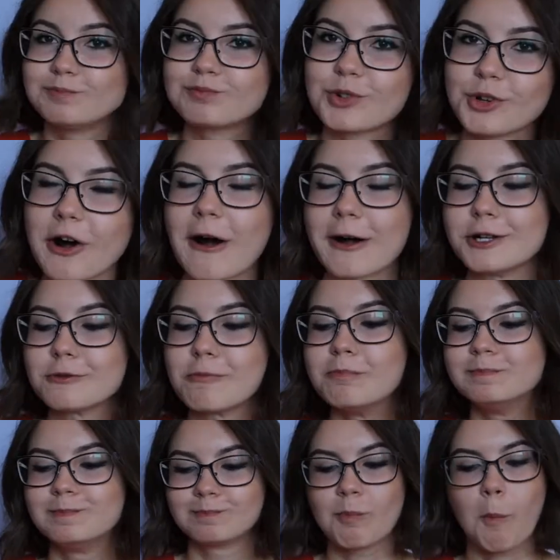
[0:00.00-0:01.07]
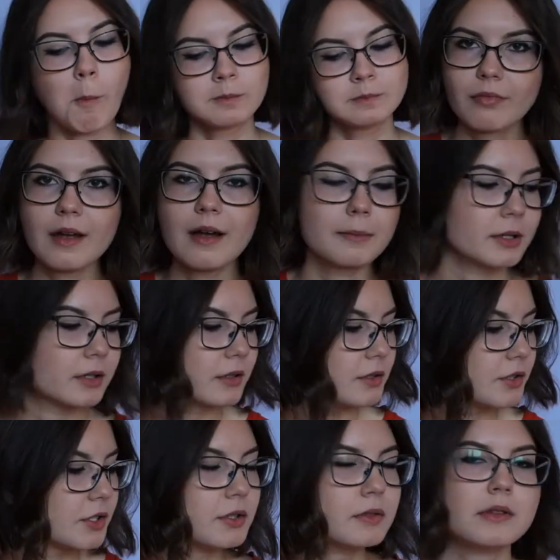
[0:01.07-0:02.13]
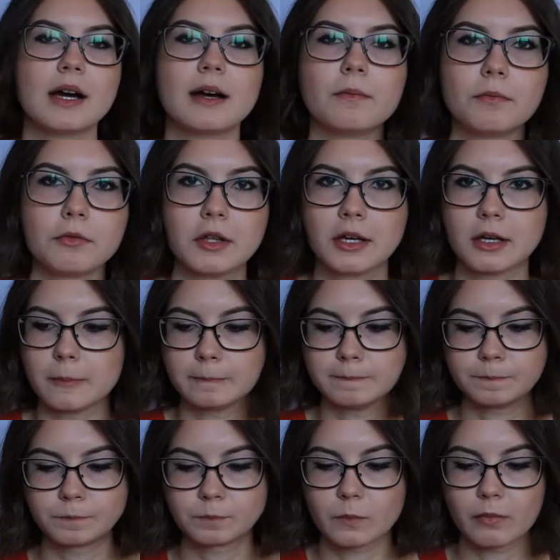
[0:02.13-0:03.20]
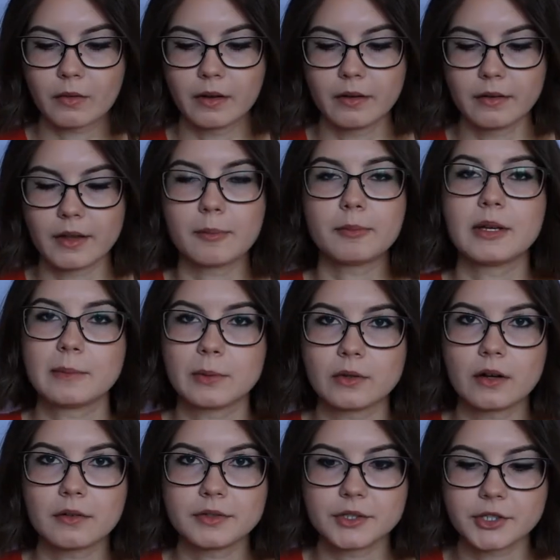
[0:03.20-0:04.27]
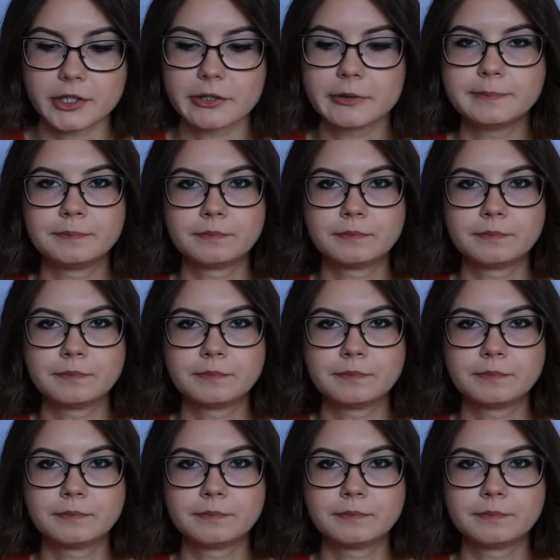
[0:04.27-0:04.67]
Guys, I'm gonna do that thing that people often do.